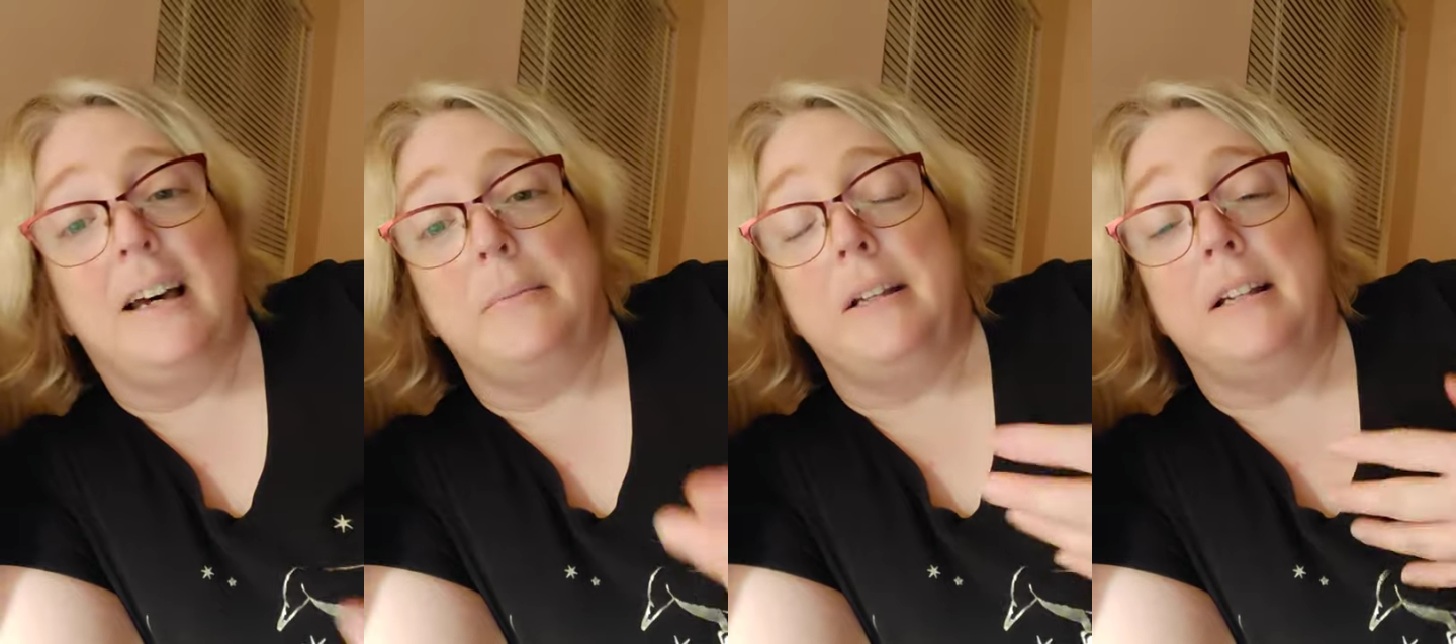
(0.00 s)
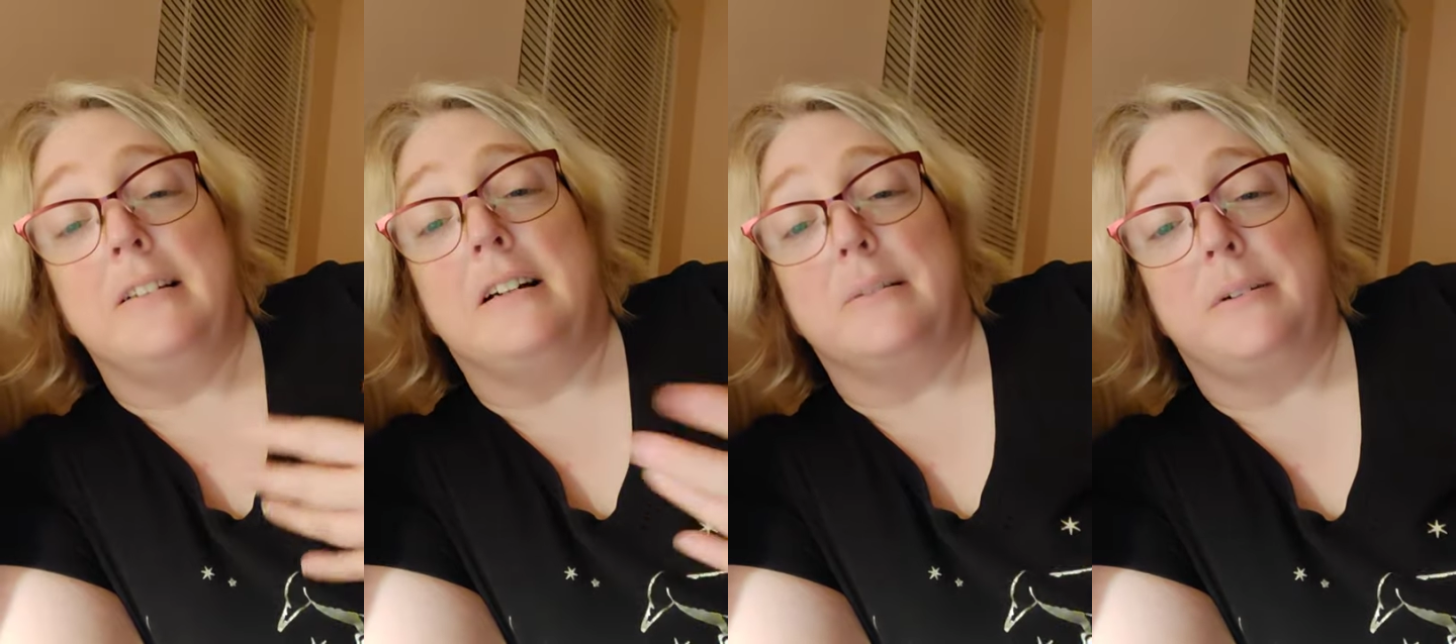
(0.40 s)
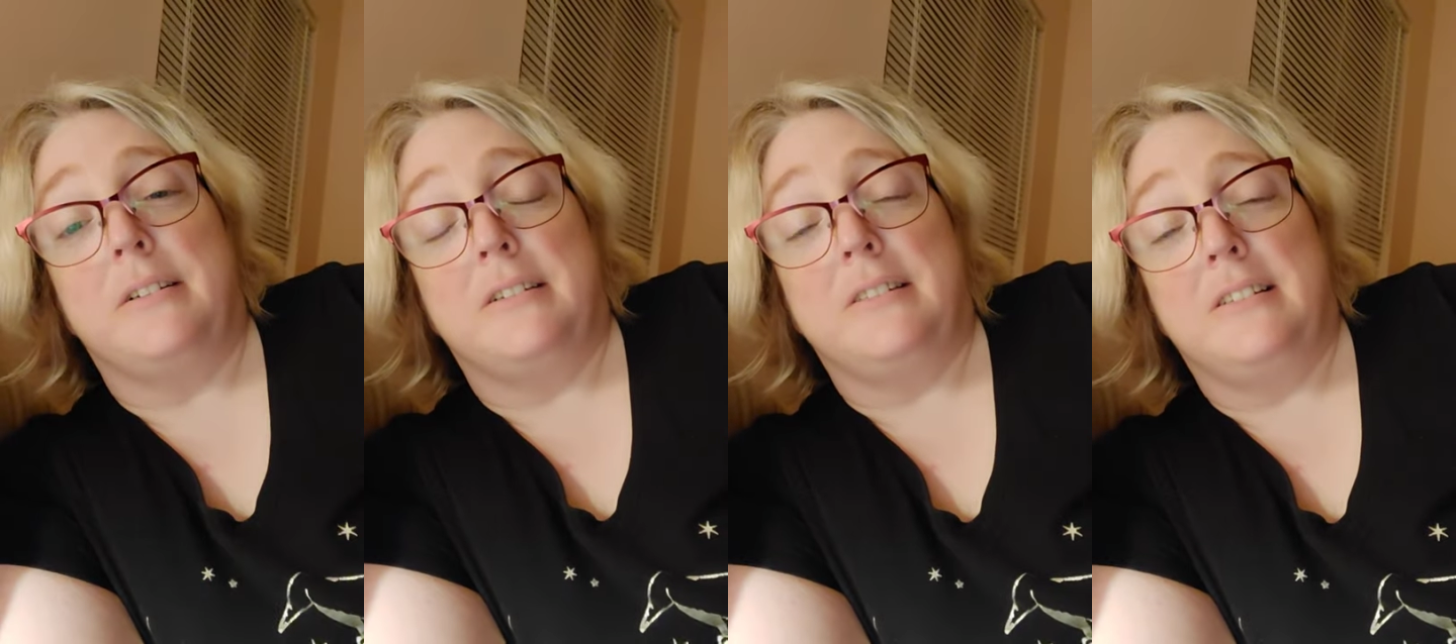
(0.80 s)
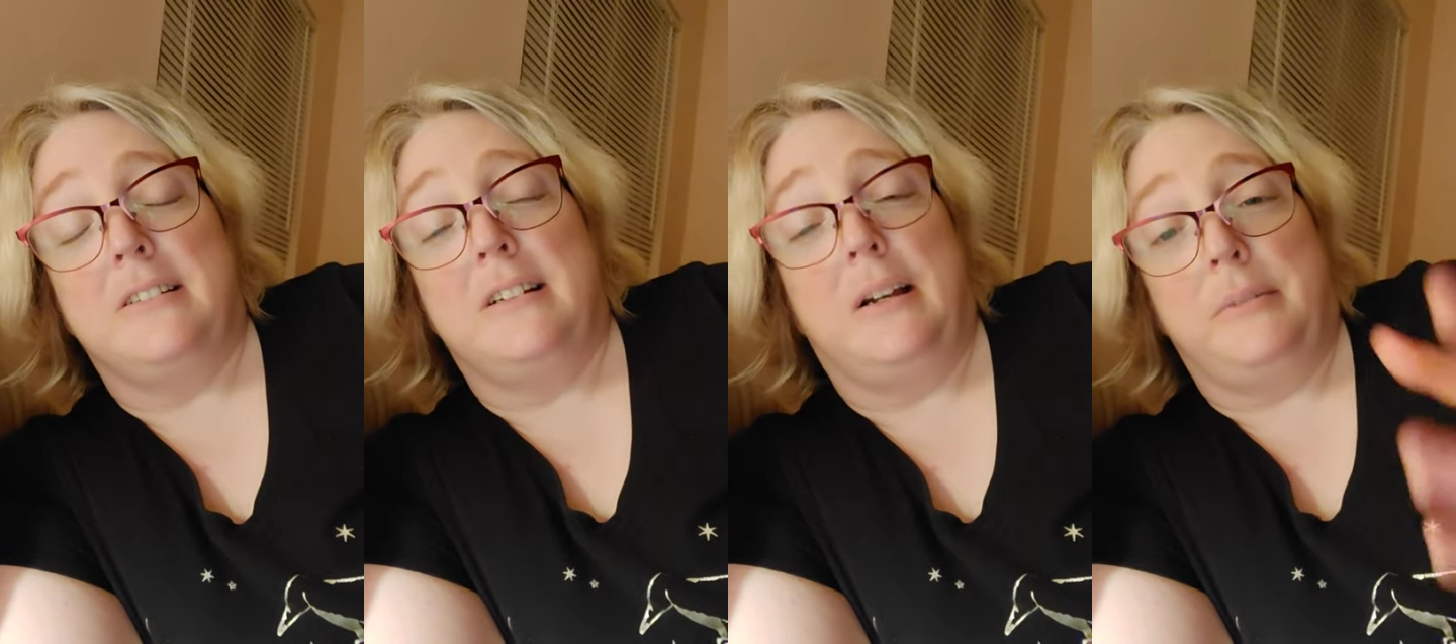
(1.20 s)
I mean, he talked about,
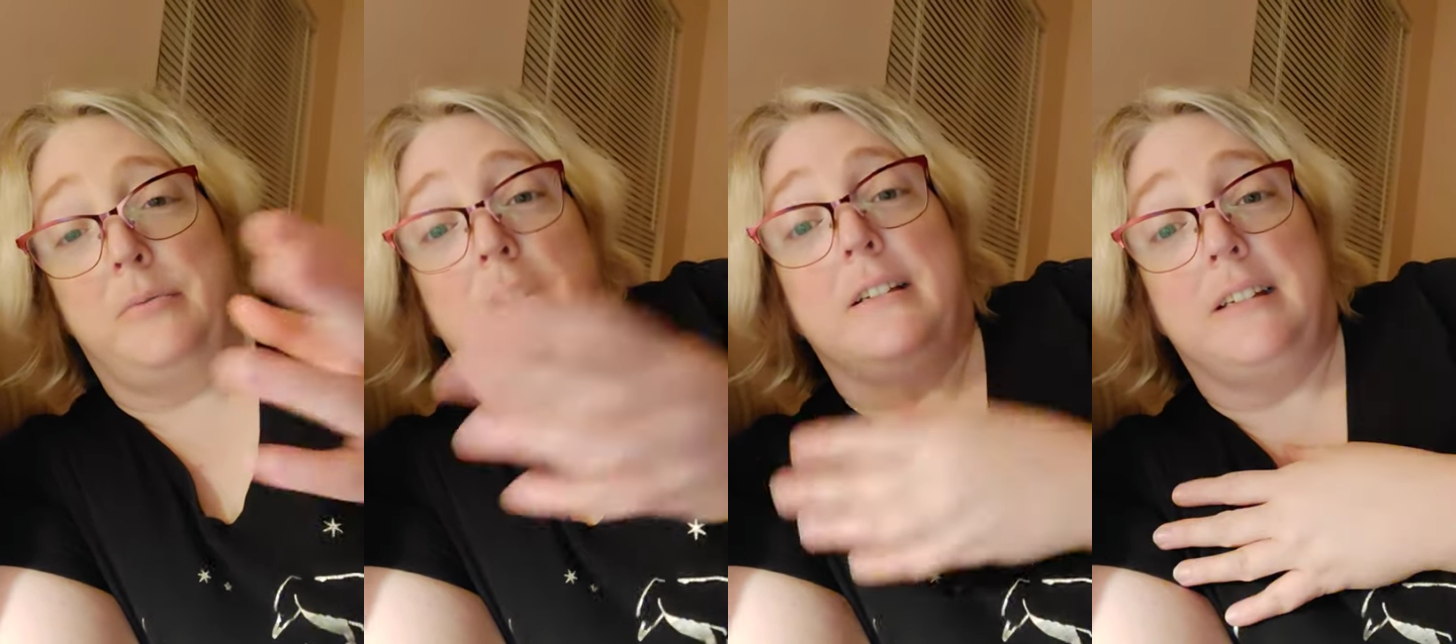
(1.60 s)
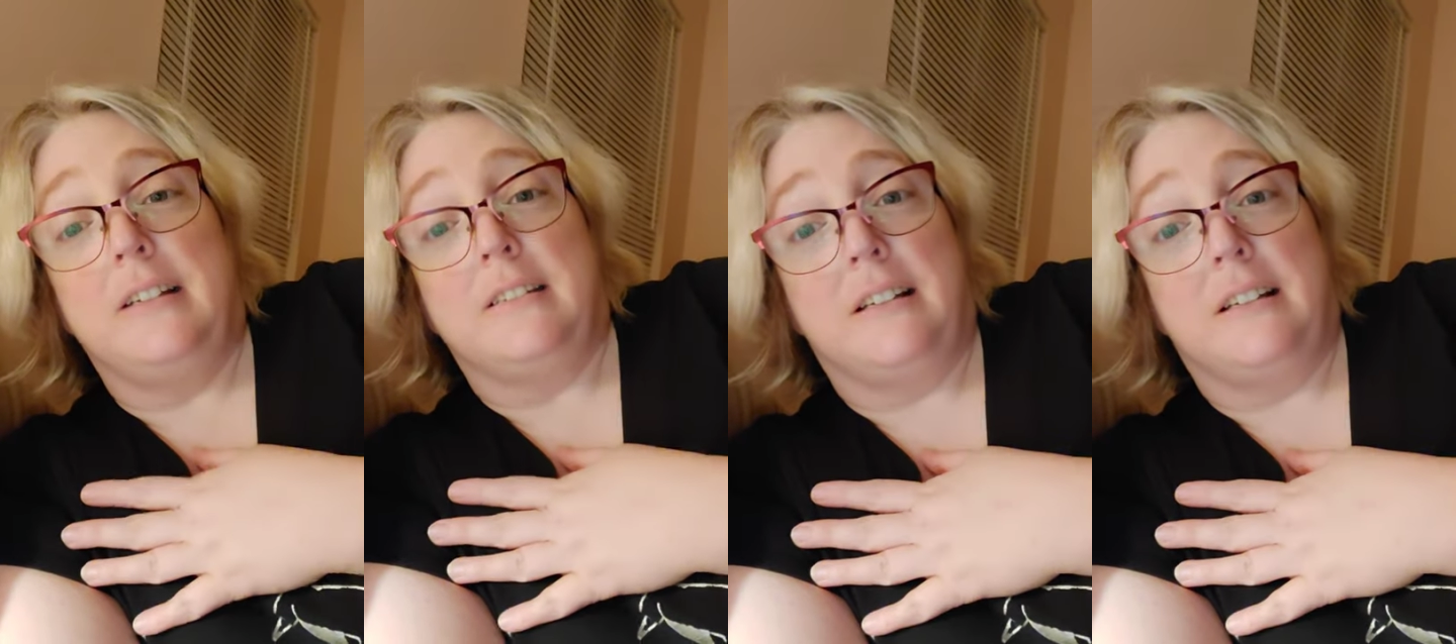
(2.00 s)
I mean, when I say it's